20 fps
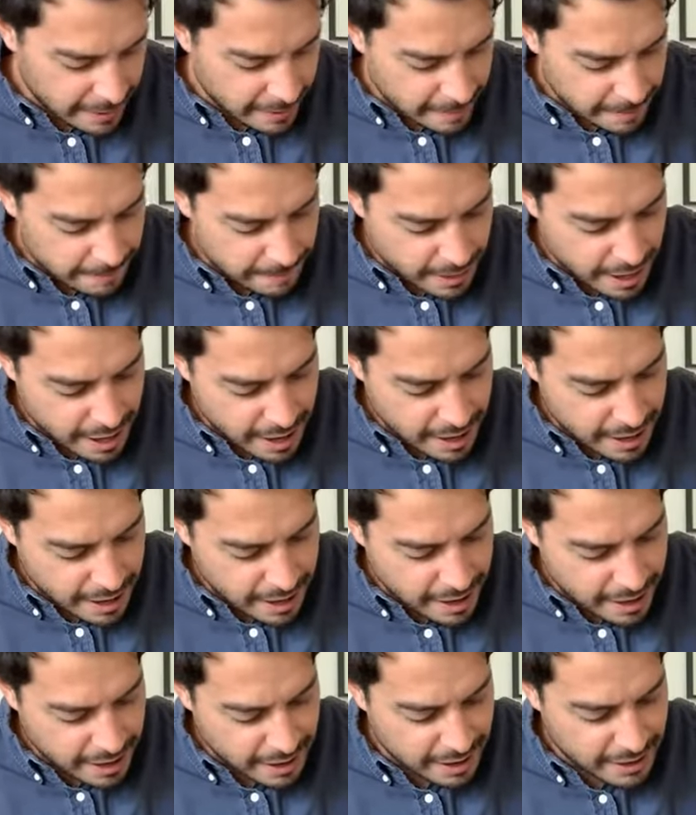
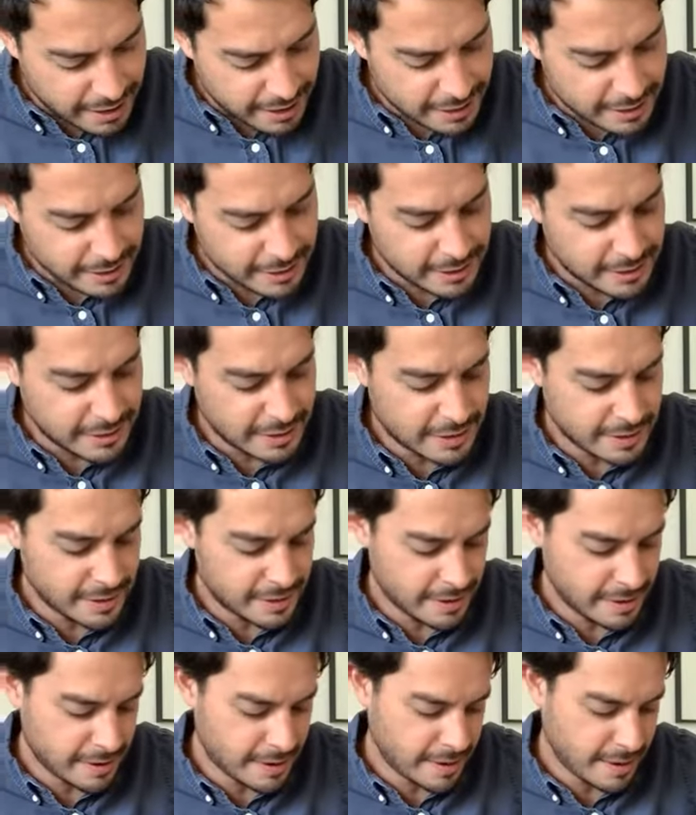And
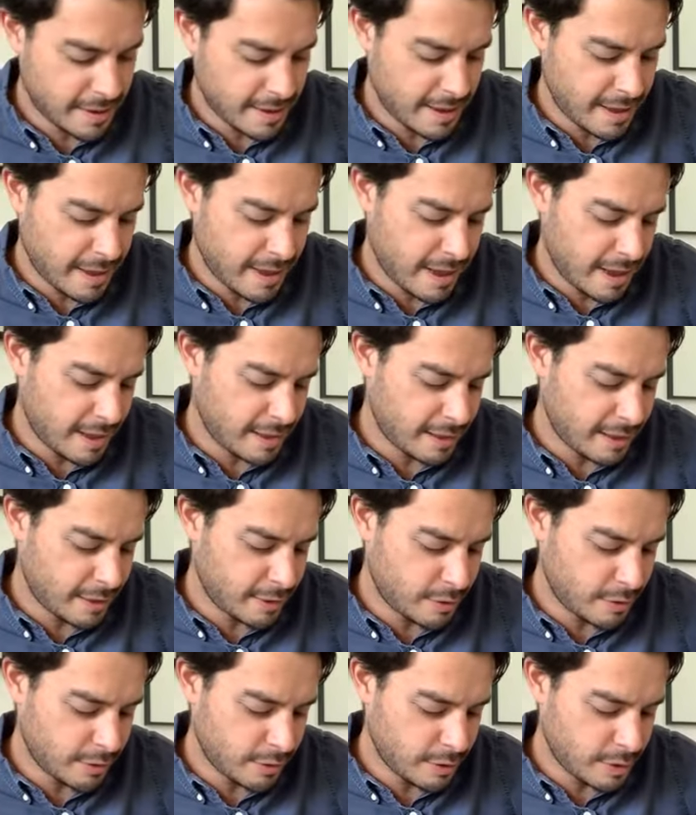then
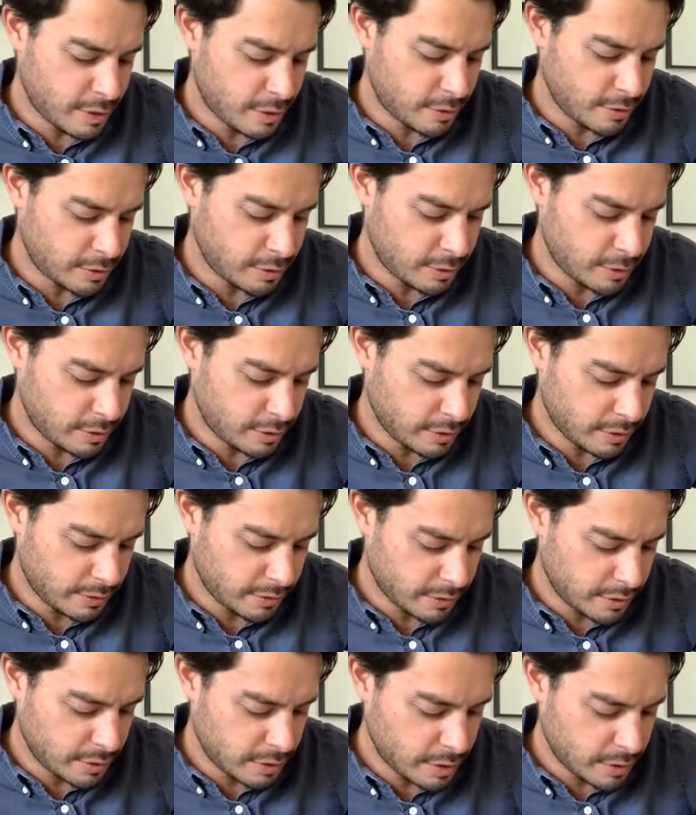you slow
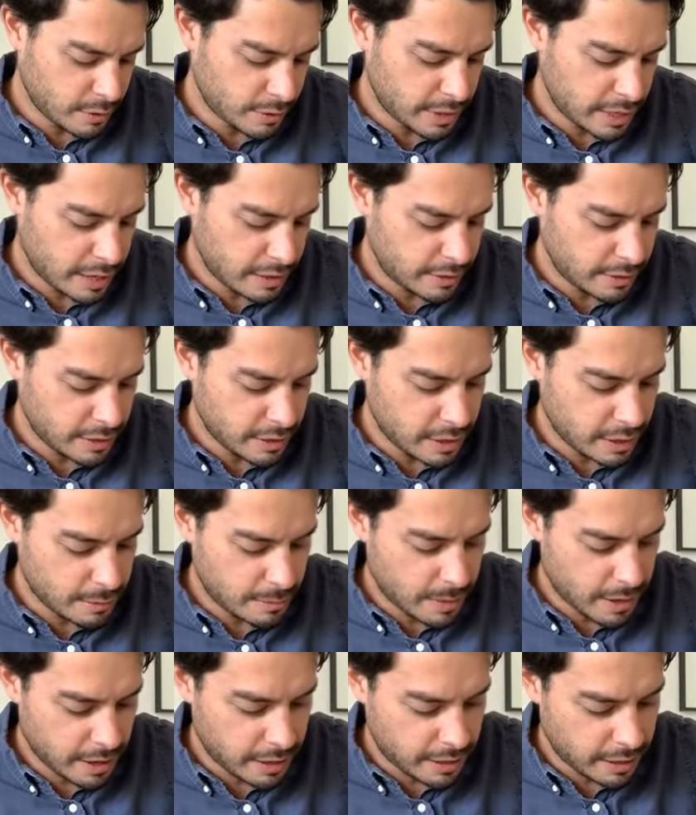it down a little
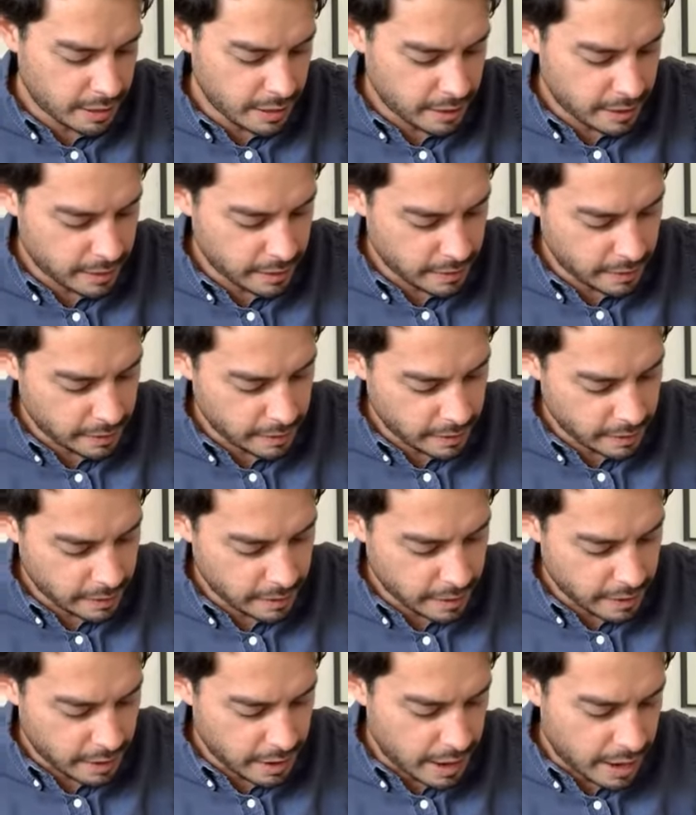bit.
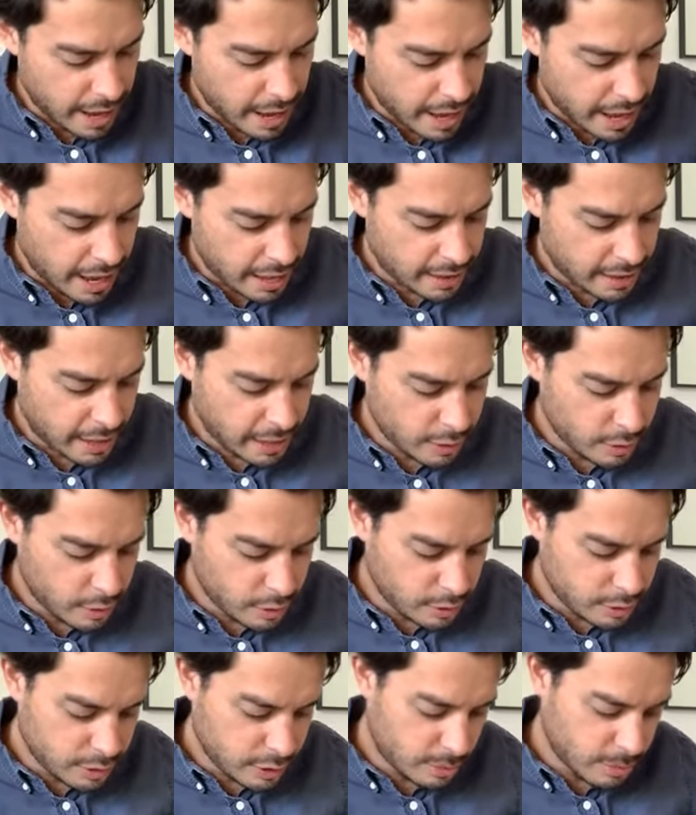And then you
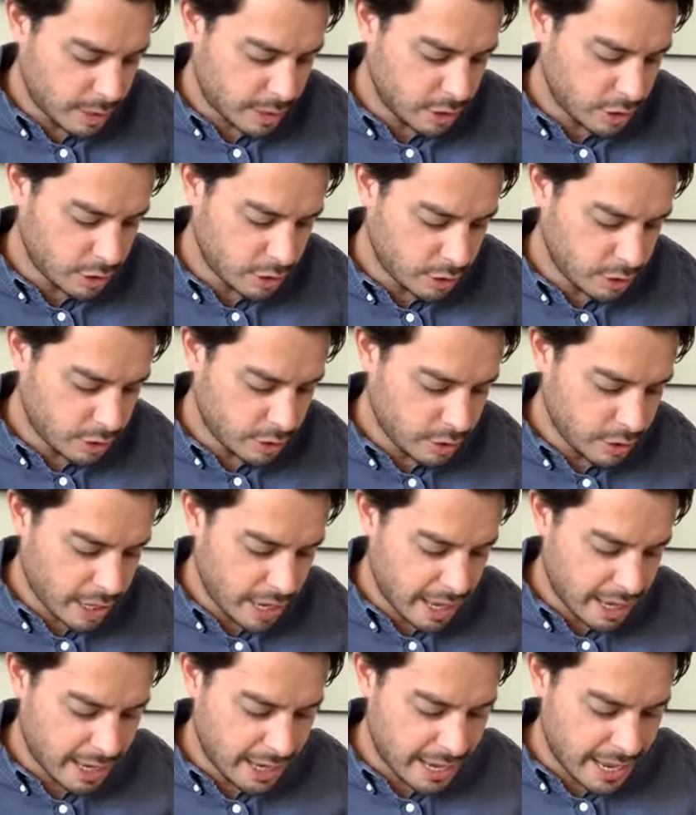also make sure you
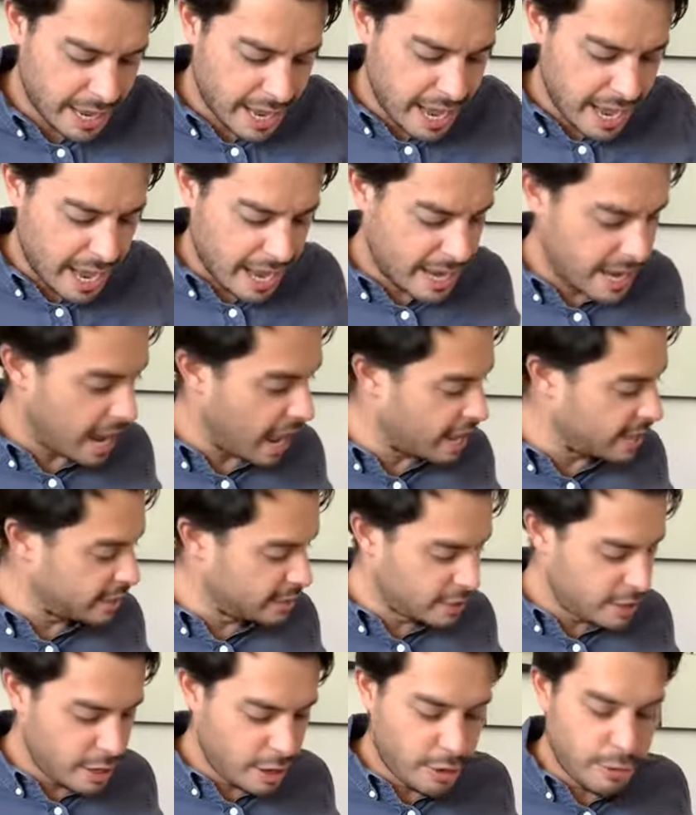get a
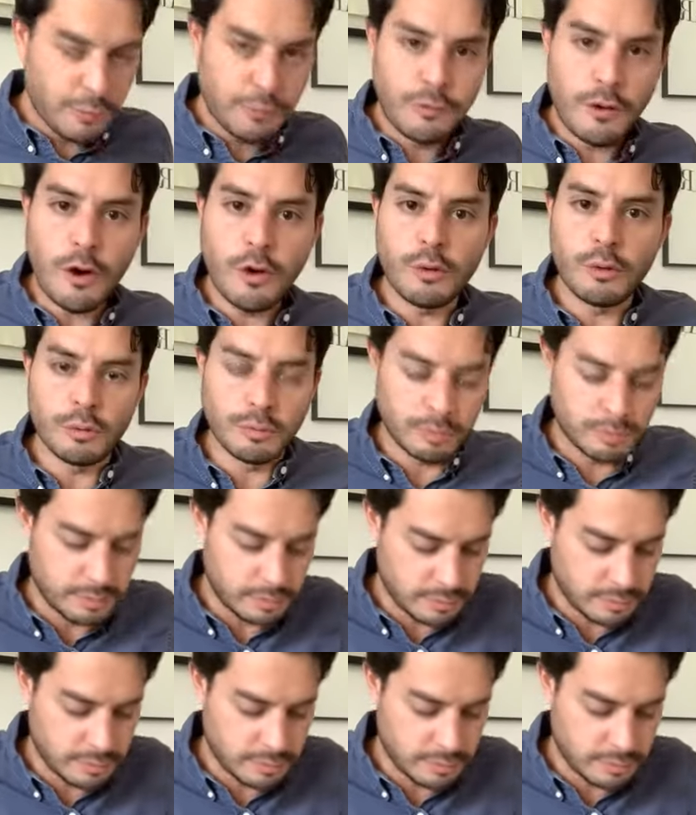nice foam.